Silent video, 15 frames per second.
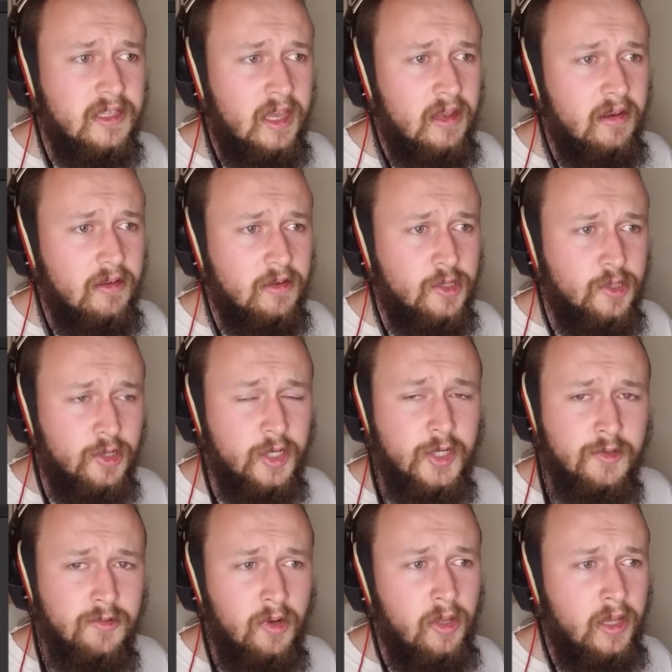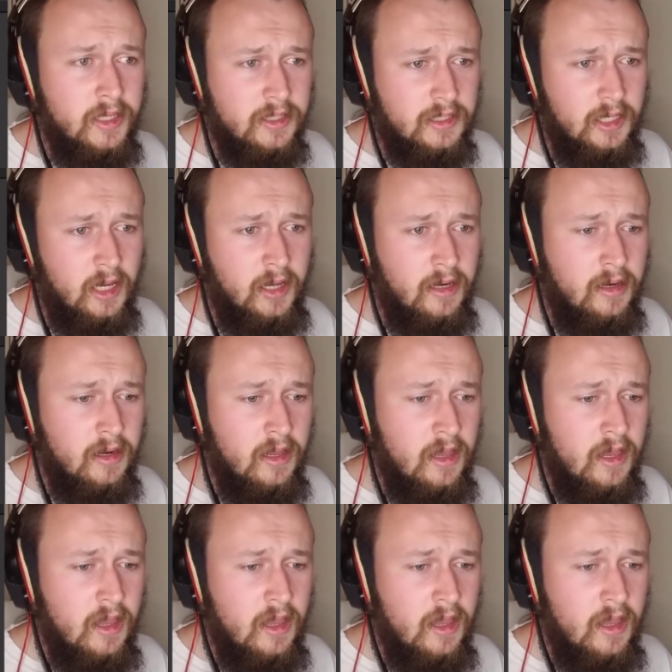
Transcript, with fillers: that Critical Role has done